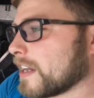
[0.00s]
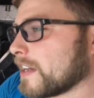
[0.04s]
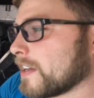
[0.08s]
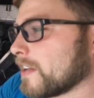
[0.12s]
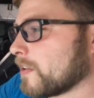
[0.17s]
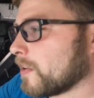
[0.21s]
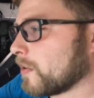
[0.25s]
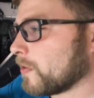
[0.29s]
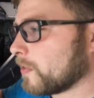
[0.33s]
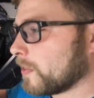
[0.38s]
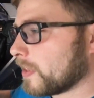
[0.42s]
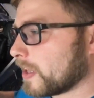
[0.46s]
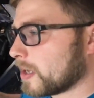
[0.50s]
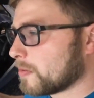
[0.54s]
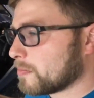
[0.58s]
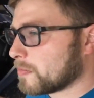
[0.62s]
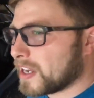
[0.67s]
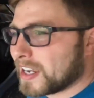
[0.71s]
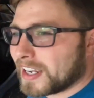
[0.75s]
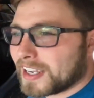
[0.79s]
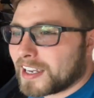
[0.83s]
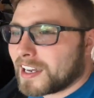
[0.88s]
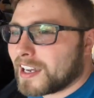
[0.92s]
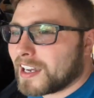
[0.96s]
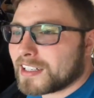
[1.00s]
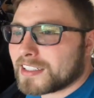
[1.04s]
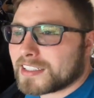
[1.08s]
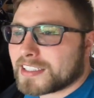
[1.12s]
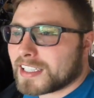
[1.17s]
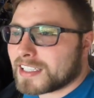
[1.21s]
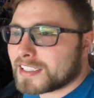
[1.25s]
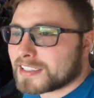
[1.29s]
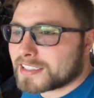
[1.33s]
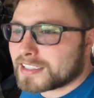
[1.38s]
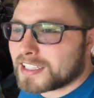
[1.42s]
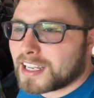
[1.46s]
know that my
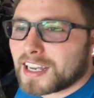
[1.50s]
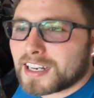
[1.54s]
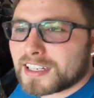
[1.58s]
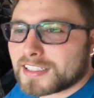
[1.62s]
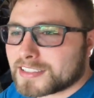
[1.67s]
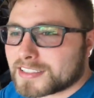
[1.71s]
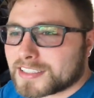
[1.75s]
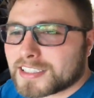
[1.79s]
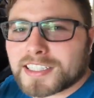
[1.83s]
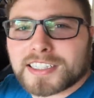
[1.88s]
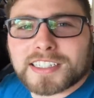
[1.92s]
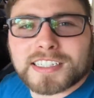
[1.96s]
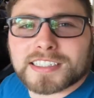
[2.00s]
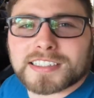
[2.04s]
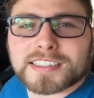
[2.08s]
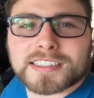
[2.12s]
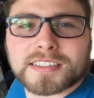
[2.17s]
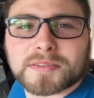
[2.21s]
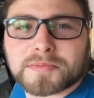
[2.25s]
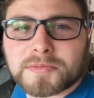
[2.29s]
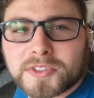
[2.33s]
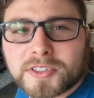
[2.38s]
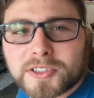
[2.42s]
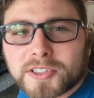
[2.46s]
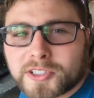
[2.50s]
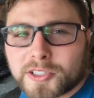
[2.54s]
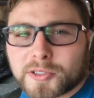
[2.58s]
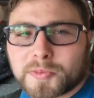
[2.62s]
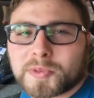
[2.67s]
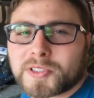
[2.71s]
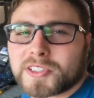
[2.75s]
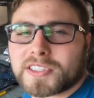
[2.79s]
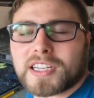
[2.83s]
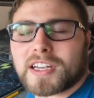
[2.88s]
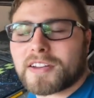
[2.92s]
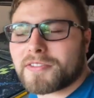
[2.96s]
content's not as good as some YouTube
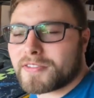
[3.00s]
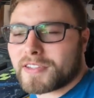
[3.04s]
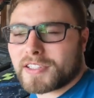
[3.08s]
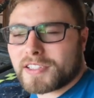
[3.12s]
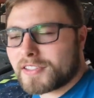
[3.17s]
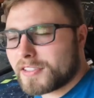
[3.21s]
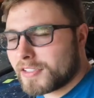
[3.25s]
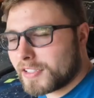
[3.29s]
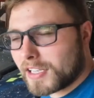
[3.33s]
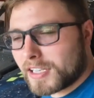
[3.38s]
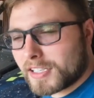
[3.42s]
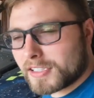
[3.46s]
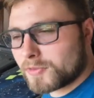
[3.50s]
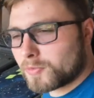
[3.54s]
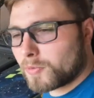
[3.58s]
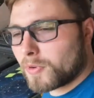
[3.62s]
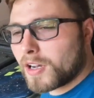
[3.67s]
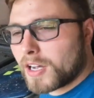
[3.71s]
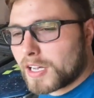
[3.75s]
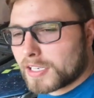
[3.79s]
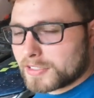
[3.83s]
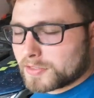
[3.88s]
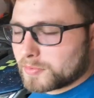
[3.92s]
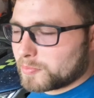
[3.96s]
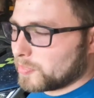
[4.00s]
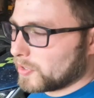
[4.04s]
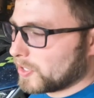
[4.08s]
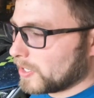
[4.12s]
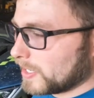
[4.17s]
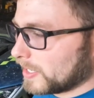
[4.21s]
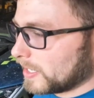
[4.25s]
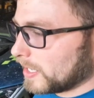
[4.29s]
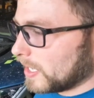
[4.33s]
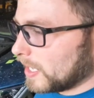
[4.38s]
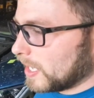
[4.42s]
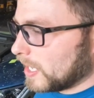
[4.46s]
stuff that you guys watch,
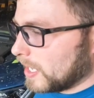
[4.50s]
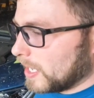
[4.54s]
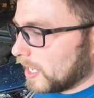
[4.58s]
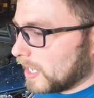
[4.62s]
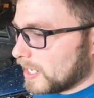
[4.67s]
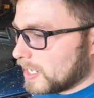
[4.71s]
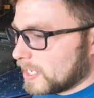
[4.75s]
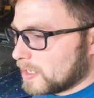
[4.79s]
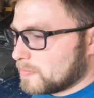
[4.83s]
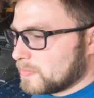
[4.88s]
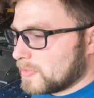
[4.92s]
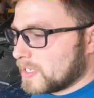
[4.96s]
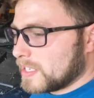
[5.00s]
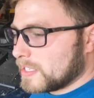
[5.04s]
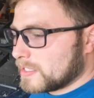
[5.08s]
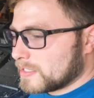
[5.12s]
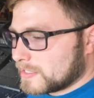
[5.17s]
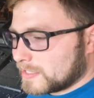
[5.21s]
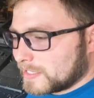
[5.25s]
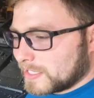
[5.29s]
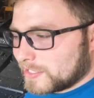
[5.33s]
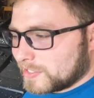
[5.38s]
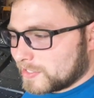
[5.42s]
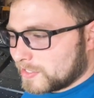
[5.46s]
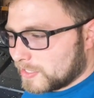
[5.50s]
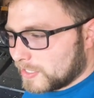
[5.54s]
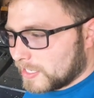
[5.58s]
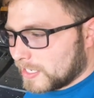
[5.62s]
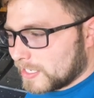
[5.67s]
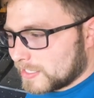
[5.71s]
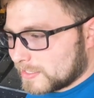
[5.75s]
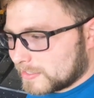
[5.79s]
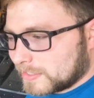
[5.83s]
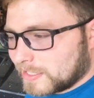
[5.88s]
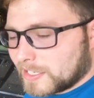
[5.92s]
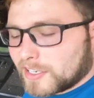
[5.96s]
but it means that you
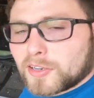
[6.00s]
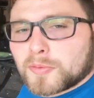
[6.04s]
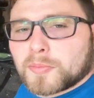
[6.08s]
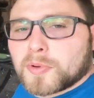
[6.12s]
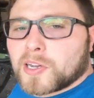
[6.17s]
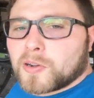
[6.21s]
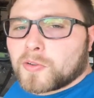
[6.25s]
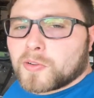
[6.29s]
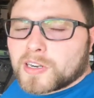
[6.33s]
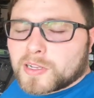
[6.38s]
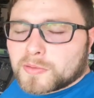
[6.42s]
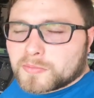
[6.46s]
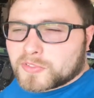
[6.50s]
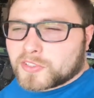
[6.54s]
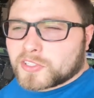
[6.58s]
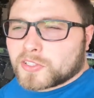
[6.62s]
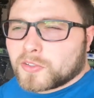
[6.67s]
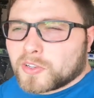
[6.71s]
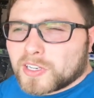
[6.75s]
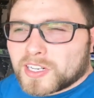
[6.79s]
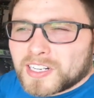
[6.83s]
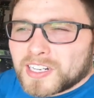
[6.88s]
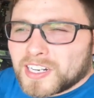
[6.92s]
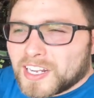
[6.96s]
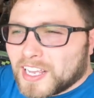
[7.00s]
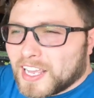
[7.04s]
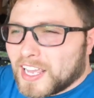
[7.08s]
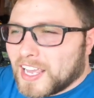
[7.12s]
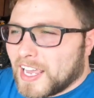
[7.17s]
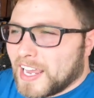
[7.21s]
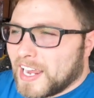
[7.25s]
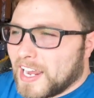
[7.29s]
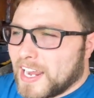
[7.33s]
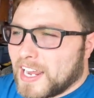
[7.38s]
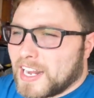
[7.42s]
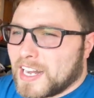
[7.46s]
guys care about what I'm doing,
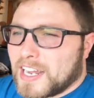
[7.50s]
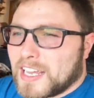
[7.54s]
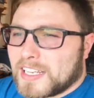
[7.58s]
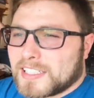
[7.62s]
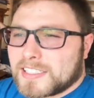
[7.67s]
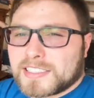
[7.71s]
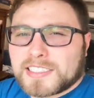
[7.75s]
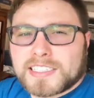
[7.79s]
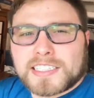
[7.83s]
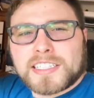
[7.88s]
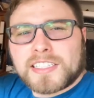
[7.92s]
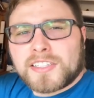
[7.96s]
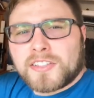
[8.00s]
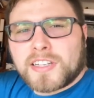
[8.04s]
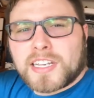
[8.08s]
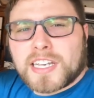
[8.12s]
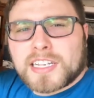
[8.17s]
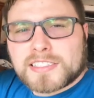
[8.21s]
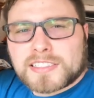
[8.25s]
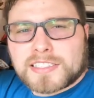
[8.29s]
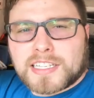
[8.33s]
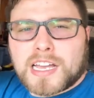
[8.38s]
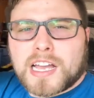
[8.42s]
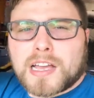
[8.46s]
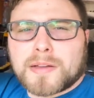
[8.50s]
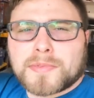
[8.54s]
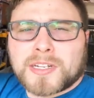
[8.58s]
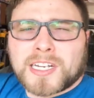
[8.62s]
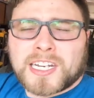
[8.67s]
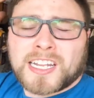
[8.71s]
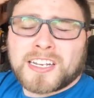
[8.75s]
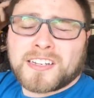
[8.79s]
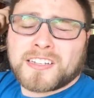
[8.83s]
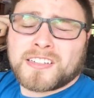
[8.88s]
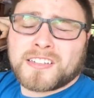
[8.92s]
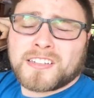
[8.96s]
and I see you guys
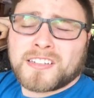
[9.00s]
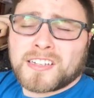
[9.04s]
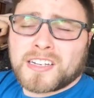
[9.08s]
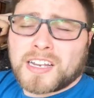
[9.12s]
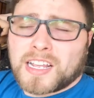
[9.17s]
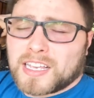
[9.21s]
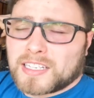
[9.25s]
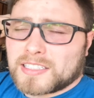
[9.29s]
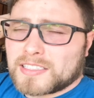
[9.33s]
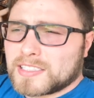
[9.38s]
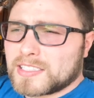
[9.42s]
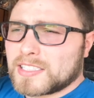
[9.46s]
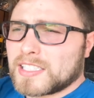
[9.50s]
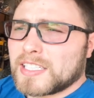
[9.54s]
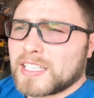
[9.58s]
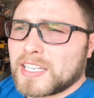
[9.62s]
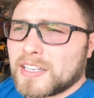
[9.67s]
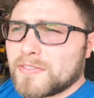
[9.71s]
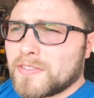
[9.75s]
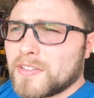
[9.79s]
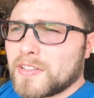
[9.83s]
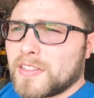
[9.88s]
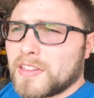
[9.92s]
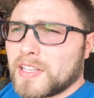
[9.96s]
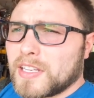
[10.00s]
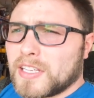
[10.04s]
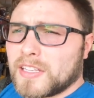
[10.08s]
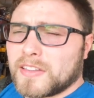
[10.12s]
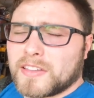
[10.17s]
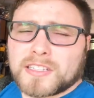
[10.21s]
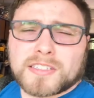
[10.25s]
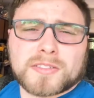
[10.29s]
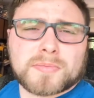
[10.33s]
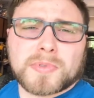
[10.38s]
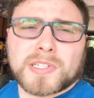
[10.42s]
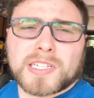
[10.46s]
commenting. I see everything
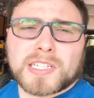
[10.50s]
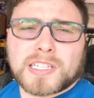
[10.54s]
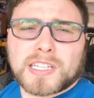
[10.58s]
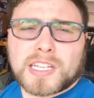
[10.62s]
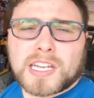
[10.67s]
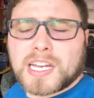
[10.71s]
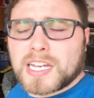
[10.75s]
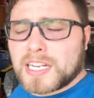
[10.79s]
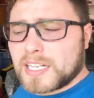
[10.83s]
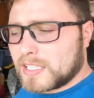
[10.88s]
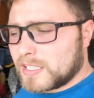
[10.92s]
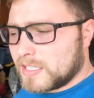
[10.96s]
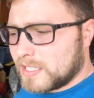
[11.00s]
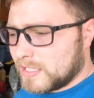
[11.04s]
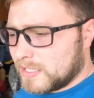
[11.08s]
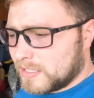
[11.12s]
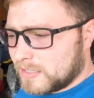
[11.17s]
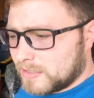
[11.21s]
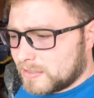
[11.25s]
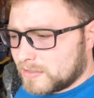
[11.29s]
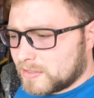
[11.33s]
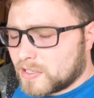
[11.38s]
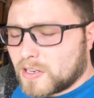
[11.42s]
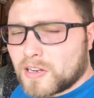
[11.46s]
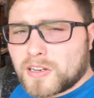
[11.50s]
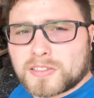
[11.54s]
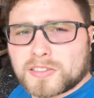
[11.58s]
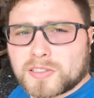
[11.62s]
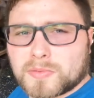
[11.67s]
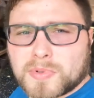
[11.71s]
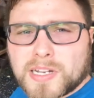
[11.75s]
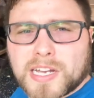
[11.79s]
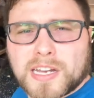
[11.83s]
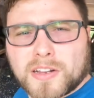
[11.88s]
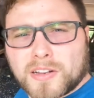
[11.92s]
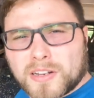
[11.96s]
that's being liked and talked
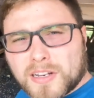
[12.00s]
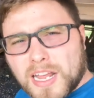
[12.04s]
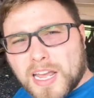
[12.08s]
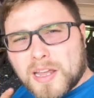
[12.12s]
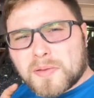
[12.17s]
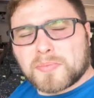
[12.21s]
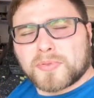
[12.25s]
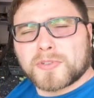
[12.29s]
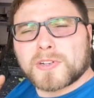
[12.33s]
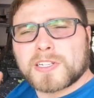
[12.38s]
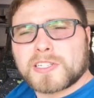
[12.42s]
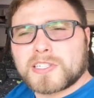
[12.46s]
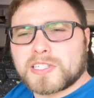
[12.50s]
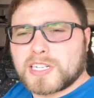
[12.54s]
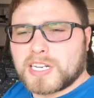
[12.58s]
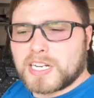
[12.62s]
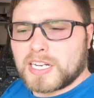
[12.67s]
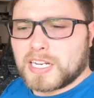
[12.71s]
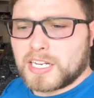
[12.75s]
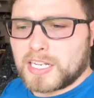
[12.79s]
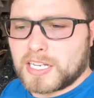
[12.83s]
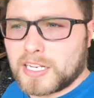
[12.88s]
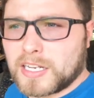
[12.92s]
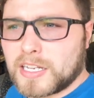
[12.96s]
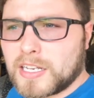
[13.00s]
about. I appreciate it.